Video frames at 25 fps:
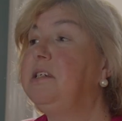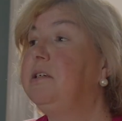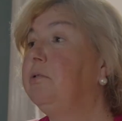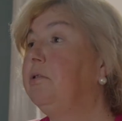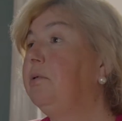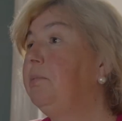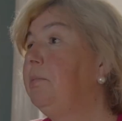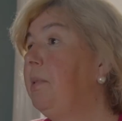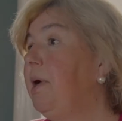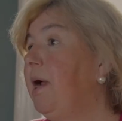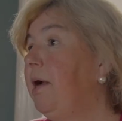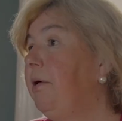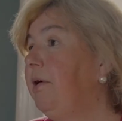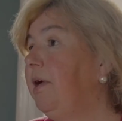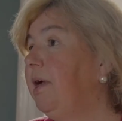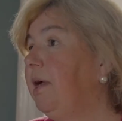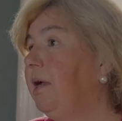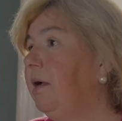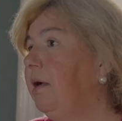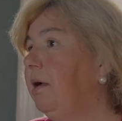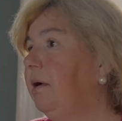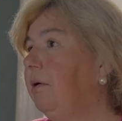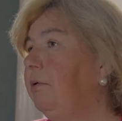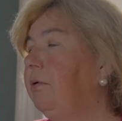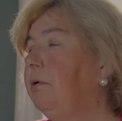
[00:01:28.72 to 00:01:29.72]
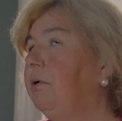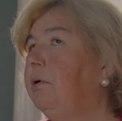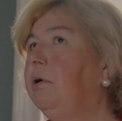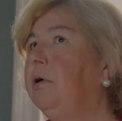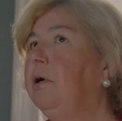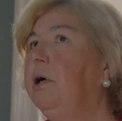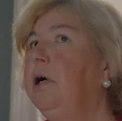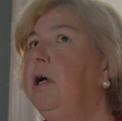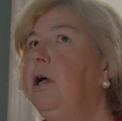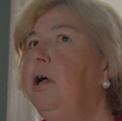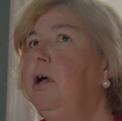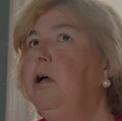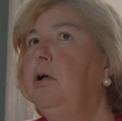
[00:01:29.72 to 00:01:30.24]
to America or
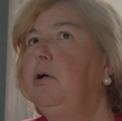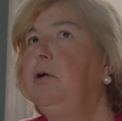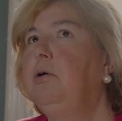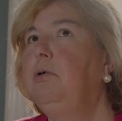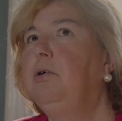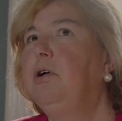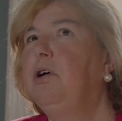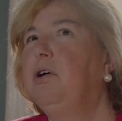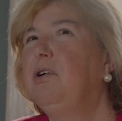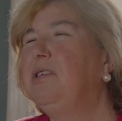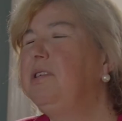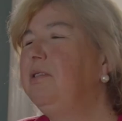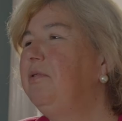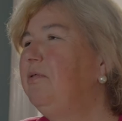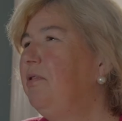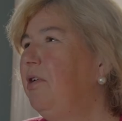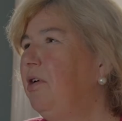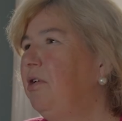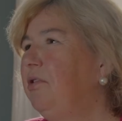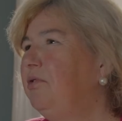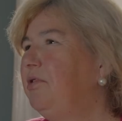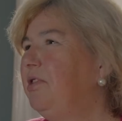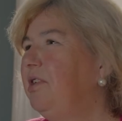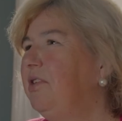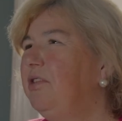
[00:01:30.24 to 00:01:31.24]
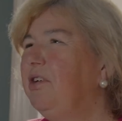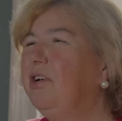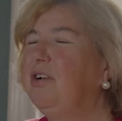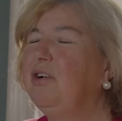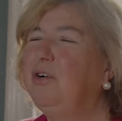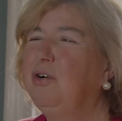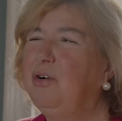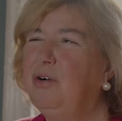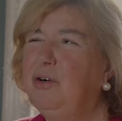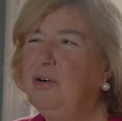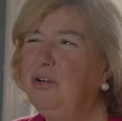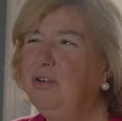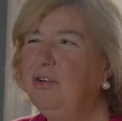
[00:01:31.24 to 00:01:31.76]
who got involved in the
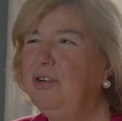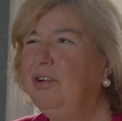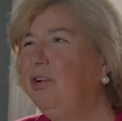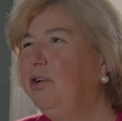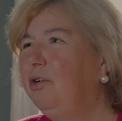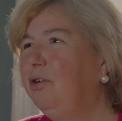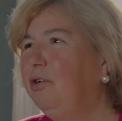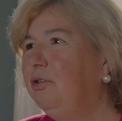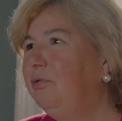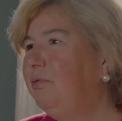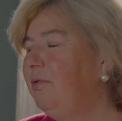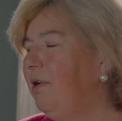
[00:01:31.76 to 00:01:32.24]
Corn Law